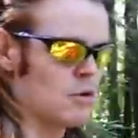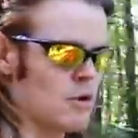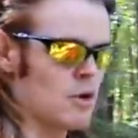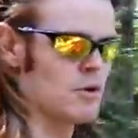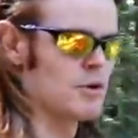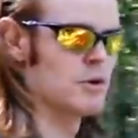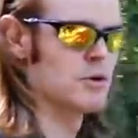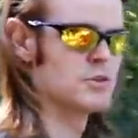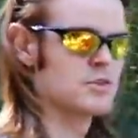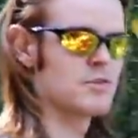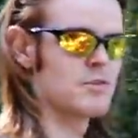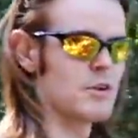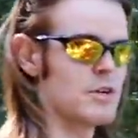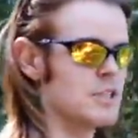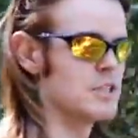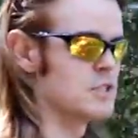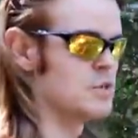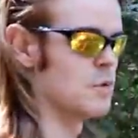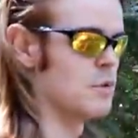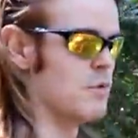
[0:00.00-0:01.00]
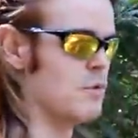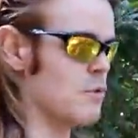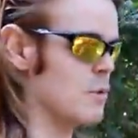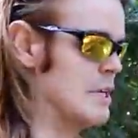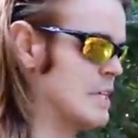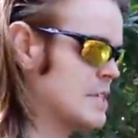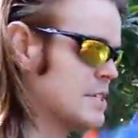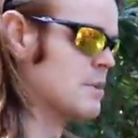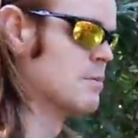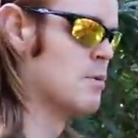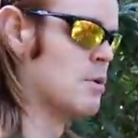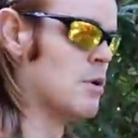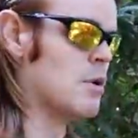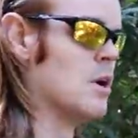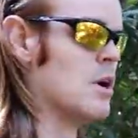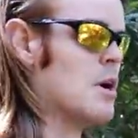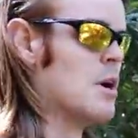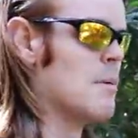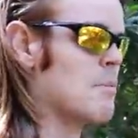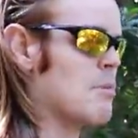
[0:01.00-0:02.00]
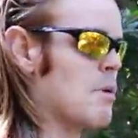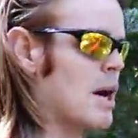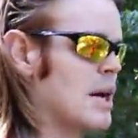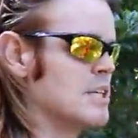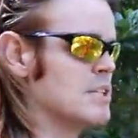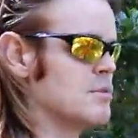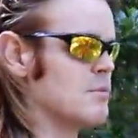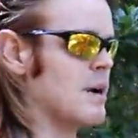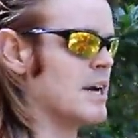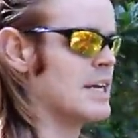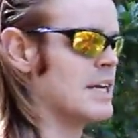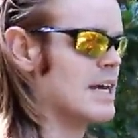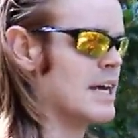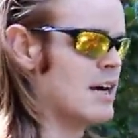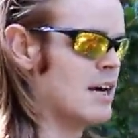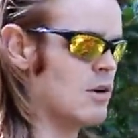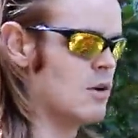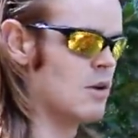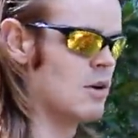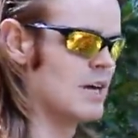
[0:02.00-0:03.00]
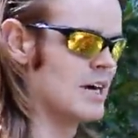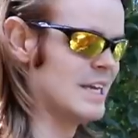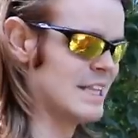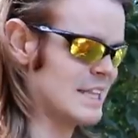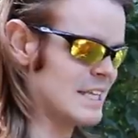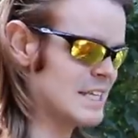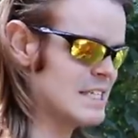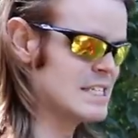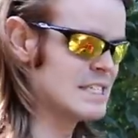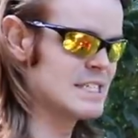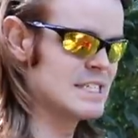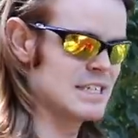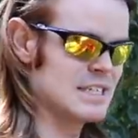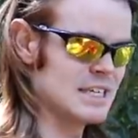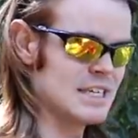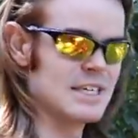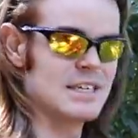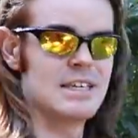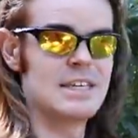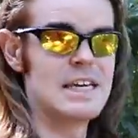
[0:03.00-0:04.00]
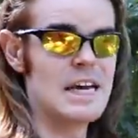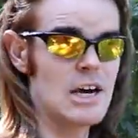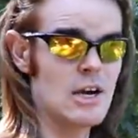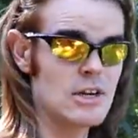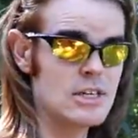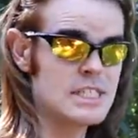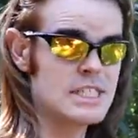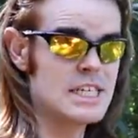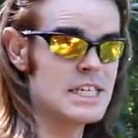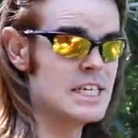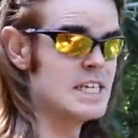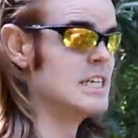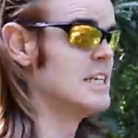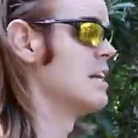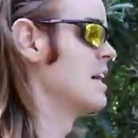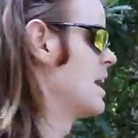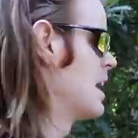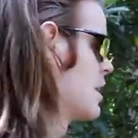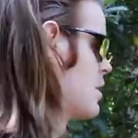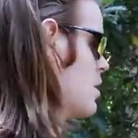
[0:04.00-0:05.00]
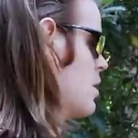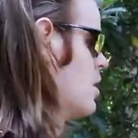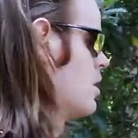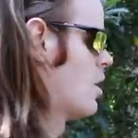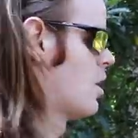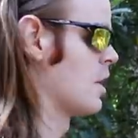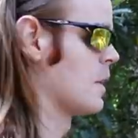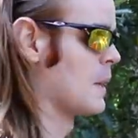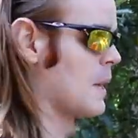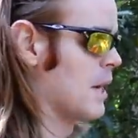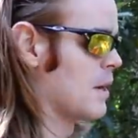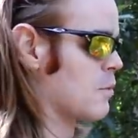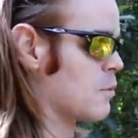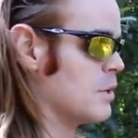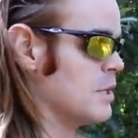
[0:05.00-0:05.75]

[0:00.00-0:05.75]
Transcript: Kronos for any sort of reasonable price right now, at least guaranteed at an online